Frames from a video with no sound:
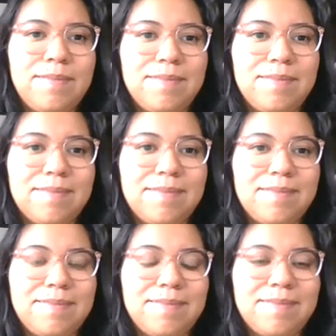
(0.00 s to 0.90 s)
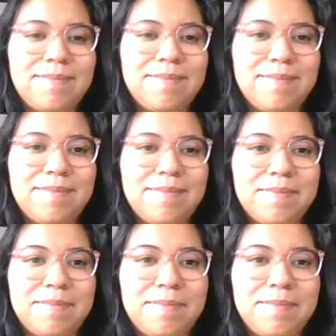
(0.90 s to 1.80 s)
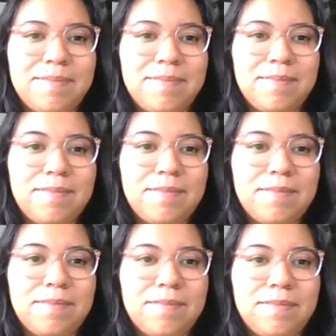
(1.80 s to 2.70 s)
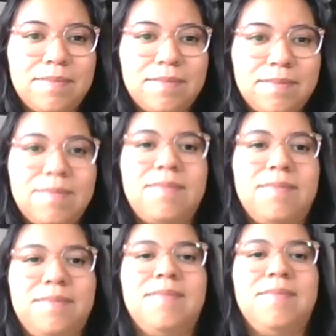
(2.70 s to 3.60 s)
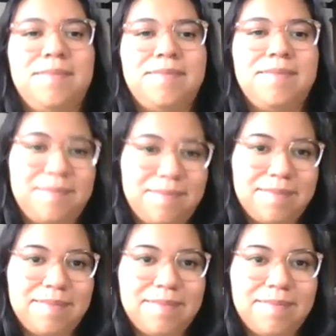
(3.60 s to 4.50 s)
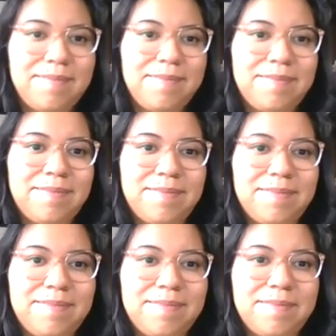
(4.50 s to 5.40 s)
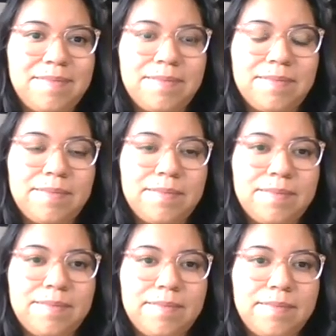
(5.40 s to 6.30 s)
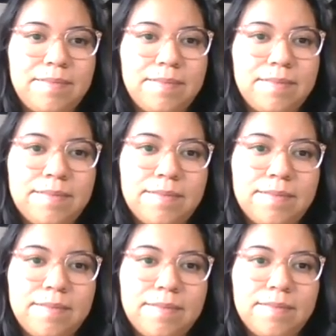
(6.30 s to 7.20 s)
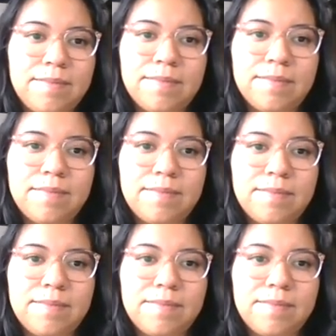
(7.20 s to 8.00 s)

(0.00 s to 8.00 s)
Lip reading: This person isn't speaking.